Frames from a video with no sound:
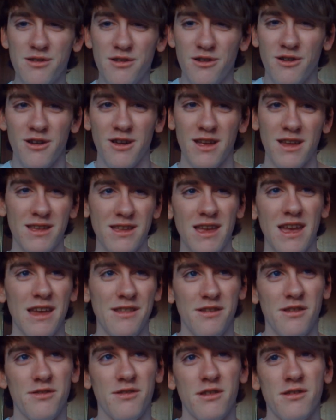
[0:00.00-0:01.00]
Easter.
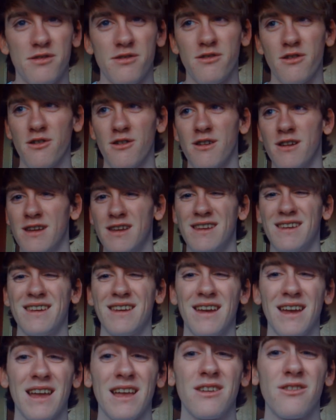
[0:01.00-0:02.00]
Yes, it's Easter.
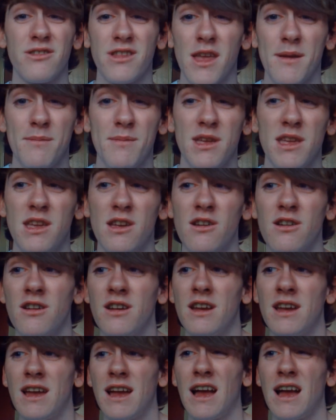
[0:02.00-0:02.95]
Good time of year.